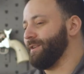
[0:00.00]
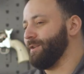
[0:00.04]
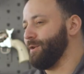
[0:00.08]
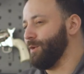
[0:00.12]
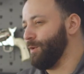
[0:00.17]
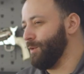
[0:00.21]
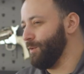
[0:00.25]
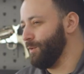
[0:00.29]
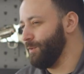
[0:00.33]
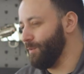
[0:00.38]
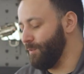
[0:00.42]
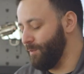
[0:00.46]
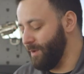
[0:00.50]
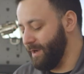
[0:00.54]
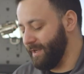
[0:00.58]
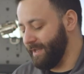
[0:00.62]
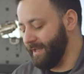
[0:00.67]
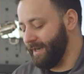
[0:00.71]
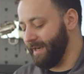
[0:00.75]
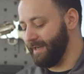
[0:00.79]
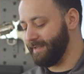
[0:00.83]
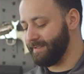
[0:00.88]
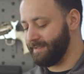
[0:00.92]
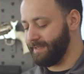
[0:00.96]
and gold, what
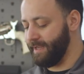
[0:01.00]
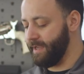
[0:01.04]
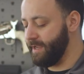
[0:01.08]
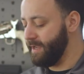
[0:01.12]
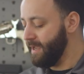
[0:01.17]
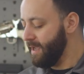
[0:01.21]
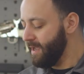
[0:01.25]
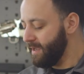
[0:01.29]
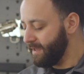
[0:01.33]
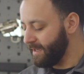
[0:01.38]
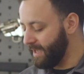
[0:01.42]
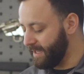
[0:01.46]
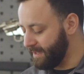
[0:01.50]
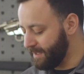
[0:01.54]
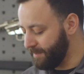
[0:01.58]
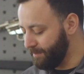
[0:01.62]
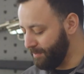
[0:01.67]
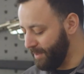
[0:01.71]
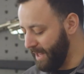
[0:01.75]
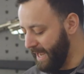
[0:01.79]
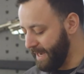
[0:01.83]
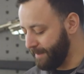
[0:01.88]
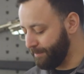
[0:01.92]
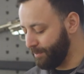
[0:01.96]
can I say? Got the
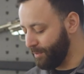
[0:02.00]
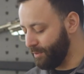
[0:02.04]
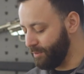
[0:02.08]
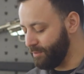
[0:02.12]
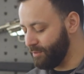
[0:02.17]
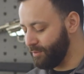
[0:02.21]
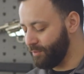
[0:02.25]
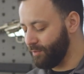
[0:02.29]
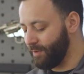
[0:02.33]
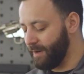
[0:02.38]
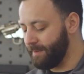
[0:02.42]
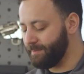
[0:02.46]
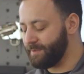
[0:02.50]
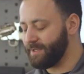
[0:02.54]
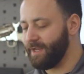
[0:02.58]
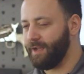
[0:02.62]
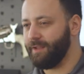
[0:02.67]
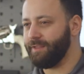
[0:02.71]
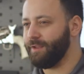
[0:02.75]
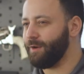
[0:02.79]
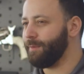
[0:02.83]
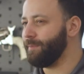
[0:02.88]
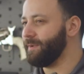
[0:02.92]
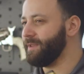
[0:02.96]
black pearl grips on there,